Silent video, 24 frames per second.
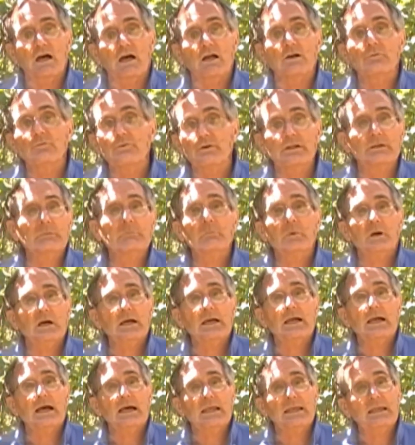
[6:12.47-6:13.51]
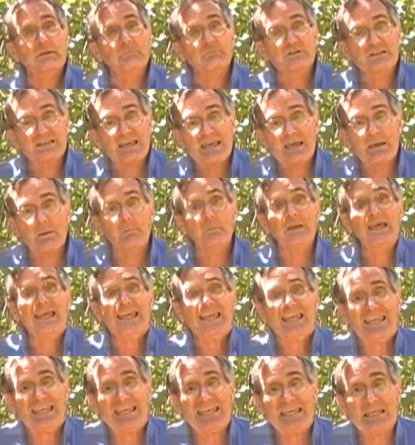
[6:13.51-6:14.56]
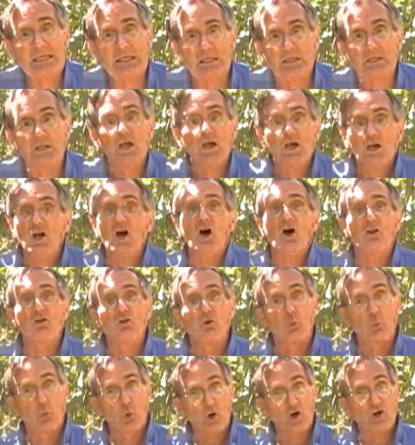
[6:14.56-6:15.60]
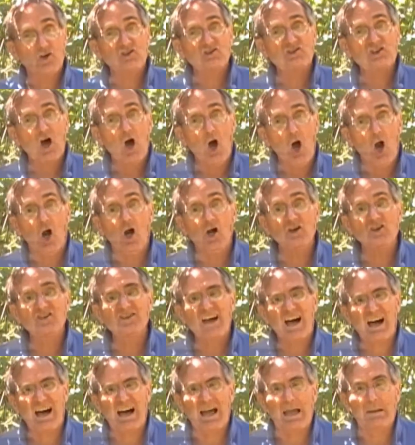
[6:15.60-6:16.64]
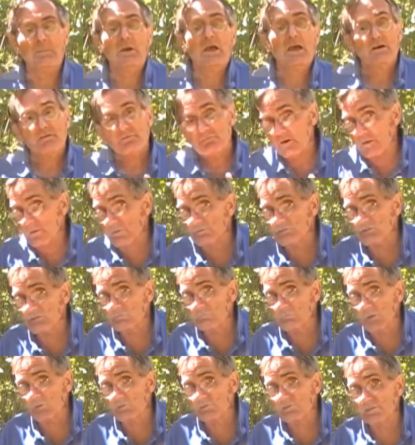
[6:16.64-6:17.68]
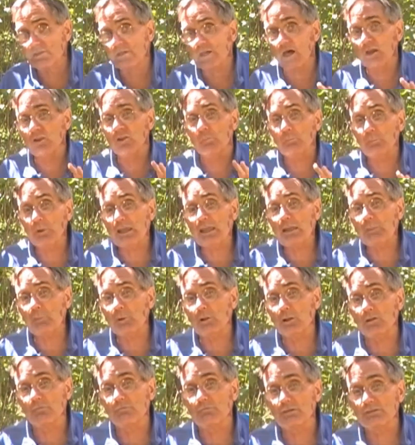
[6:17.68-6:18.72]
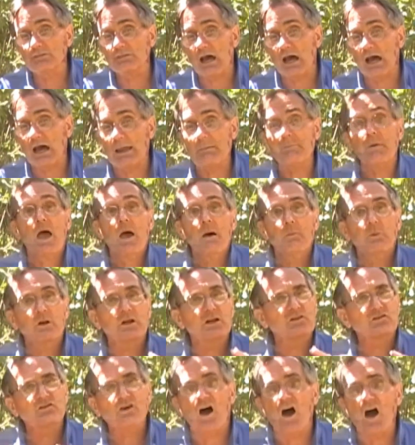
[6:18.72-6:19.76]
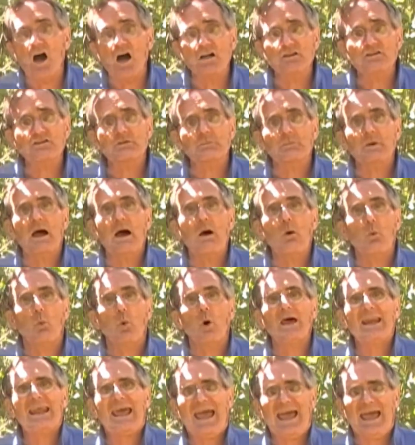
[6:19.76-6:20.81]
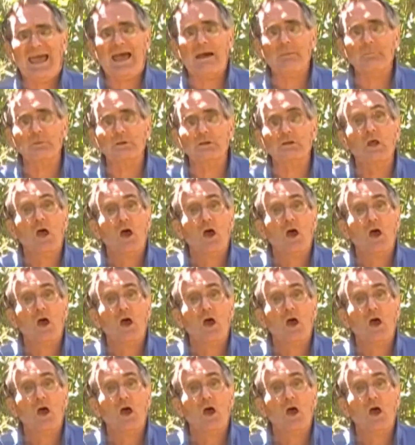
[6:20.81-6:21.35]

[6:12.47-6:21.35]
written by a guy named Tim Egan called The Worst Hard Time. It focuses mostly on the people of the time, but it talks about what happened